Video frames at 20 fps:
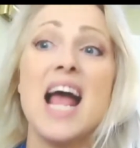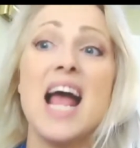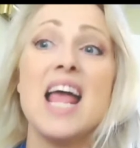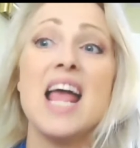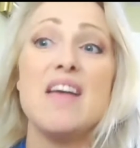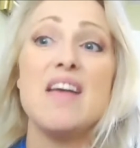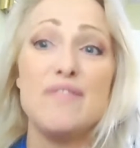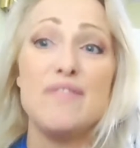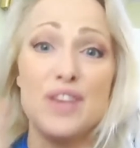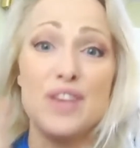
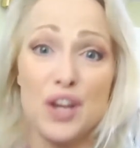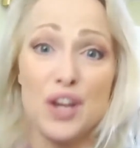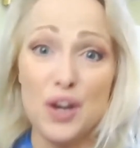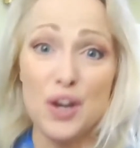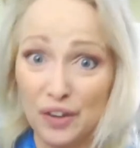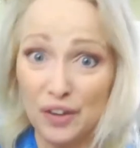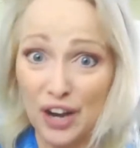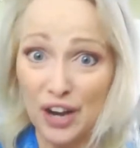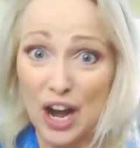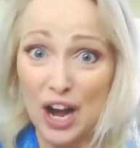If
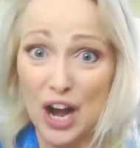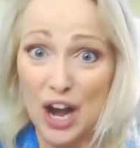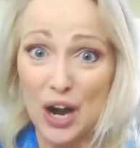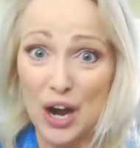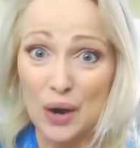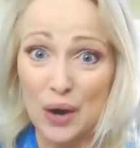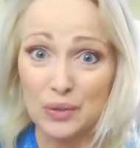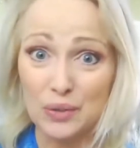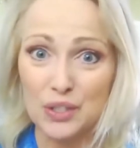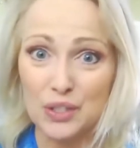you
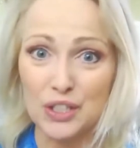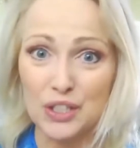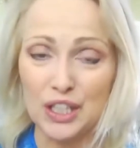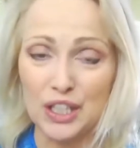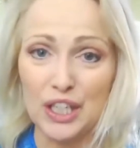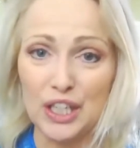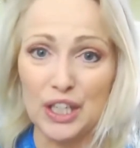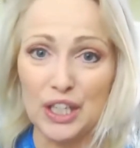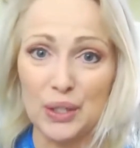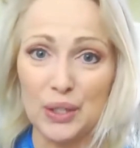go
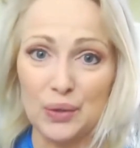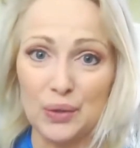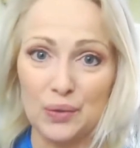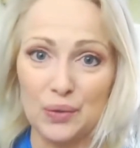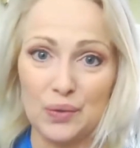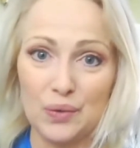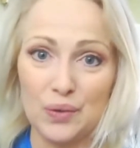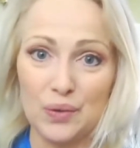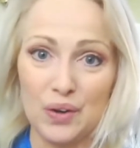to